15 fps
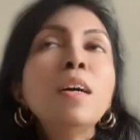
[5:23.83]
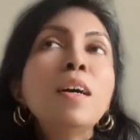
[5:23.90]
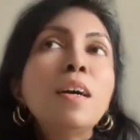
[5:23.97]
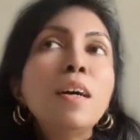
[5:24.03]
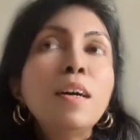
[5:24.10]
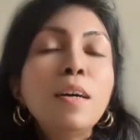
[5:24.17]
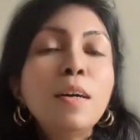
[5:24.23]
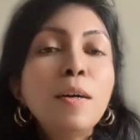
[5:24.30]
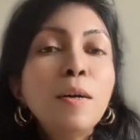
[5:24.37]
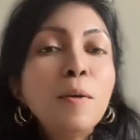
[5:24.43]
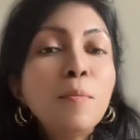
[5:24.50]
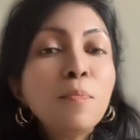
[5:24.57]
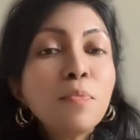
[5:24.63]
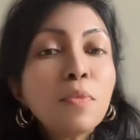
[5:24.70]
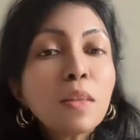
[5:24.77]

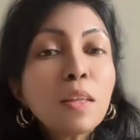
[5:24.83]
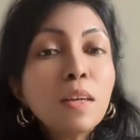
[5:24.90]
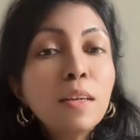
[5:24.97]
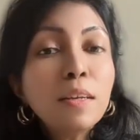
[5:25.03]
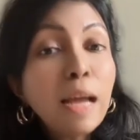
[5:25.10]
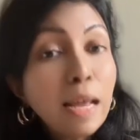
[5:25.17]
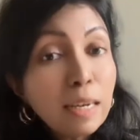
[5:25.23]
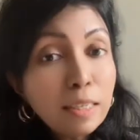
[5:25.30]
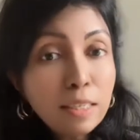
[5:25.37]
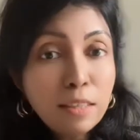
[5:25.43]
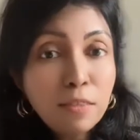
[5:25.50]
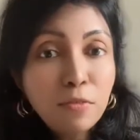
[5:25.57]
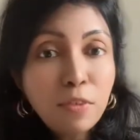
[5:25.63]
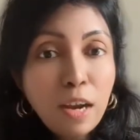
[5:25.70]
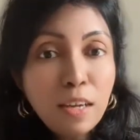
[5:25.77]
um,
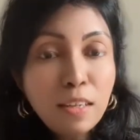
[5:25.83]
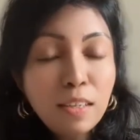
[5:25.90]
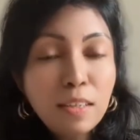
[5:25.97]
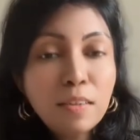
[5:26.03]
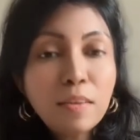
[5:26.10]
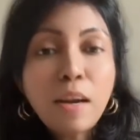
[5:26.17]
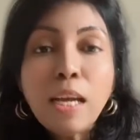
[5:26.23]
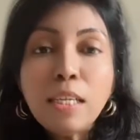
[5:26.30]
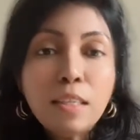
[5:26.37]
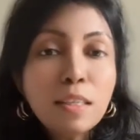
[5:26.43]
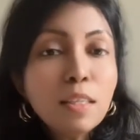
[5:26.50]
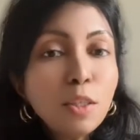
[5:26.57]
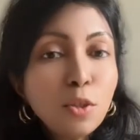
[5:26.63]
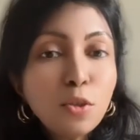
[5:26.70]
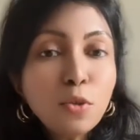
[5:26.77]
narrative writing, writing
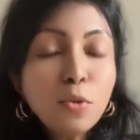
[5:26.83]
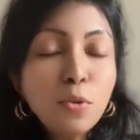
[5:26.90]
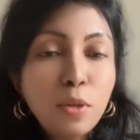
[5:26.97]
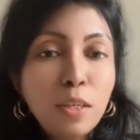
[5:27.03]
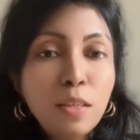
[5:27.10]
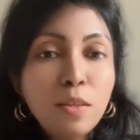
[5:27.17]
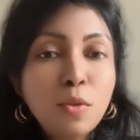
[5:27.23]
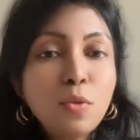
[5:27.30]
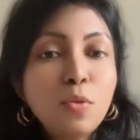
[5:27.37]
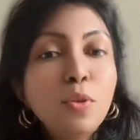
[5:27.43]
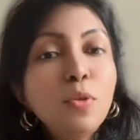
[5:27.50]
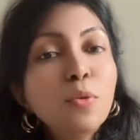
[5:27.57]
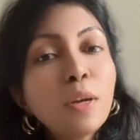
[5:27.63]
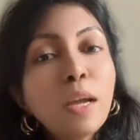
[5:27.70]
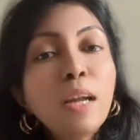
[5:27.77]
a story. So
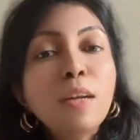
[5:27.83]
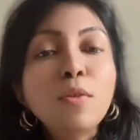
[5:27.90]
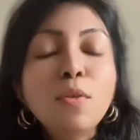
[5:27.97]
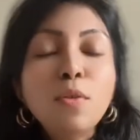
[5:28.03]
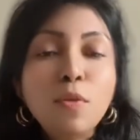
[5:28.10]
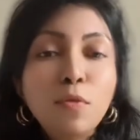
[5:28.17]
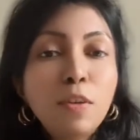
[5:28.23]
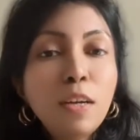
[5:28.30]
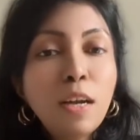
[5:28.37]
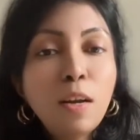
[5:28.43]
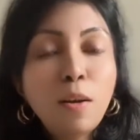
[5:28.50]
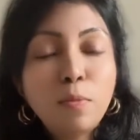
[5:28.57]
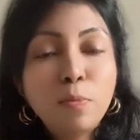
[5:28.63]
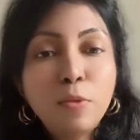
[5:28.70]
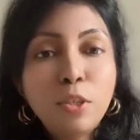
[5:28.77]
you can go for an
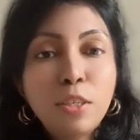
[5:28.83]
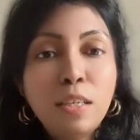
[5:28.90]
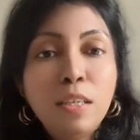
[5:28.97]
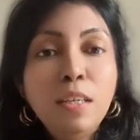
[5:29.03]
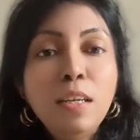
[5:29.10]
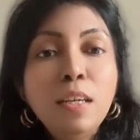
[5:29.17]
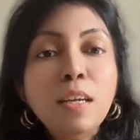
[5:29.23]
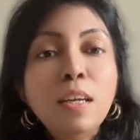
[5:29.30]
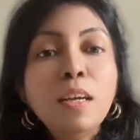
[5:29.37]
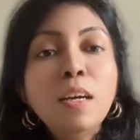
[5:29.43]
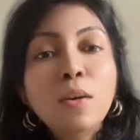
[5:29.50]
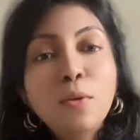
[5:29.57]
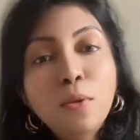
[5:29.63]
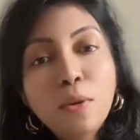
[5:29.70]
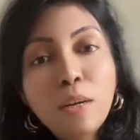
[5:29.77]
option,
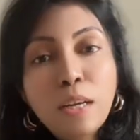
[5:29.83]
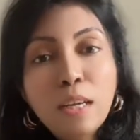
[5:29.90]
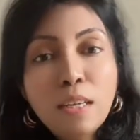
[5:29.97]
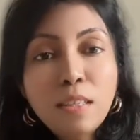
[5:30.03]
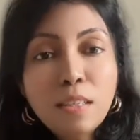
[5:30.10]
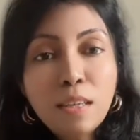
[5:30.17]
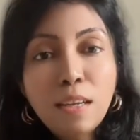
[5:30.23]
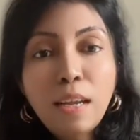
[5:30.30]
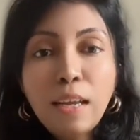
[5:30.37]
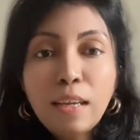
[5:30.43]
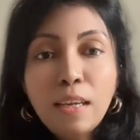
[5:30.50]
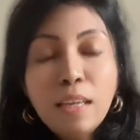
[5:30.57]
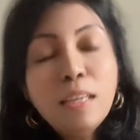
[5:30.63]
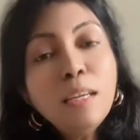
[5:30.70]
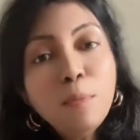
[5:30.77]
or else
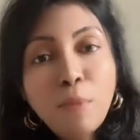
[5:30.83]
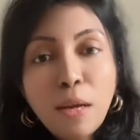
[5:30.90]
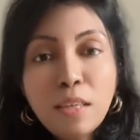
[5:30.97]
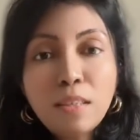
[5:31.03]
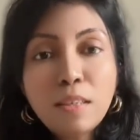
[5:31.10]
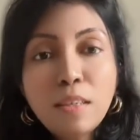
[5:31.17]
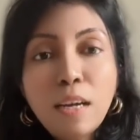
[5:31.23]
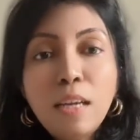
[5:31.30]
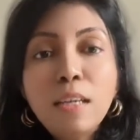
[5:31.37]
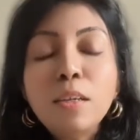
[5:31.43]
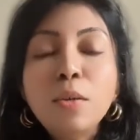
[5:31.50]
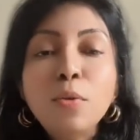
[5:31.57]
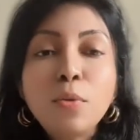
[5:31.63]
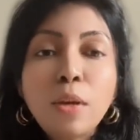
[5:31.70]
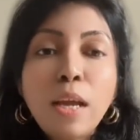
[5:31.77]
like it depends, right?
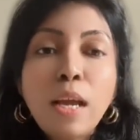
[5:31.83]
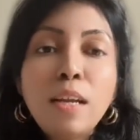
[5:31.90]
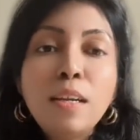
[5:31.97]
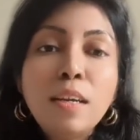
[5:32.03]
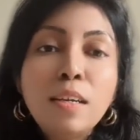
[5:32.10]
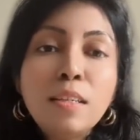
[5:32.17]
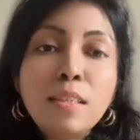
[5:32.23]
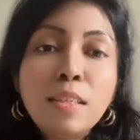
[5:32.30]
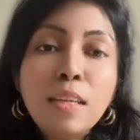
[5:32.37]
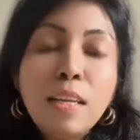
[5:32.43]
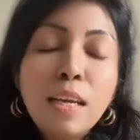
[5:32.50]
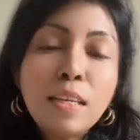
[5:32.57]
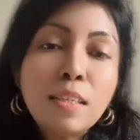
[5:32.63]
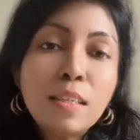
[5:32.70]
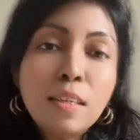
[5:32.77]
You can
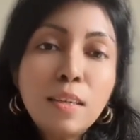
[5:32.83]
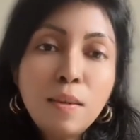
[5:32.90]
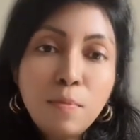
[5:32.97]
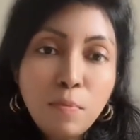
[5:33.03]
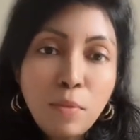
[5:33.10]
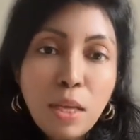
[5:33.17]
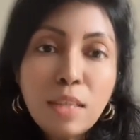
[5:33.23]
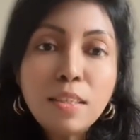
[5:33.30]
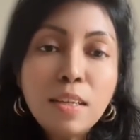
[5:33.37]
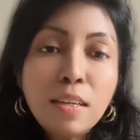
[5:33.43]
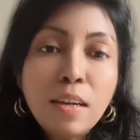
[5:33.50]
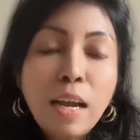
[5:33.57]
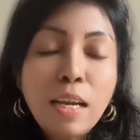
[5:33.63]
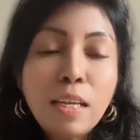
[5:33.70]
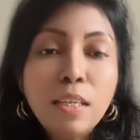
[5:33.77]
select essay
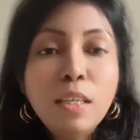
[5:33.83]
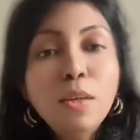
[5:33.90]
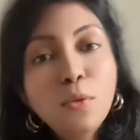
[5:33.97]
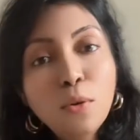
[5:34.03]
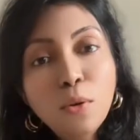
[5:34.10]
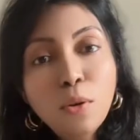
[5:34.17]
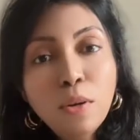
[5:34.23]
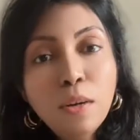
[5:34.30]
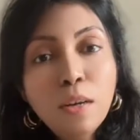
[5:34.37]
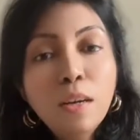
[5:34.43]
writing or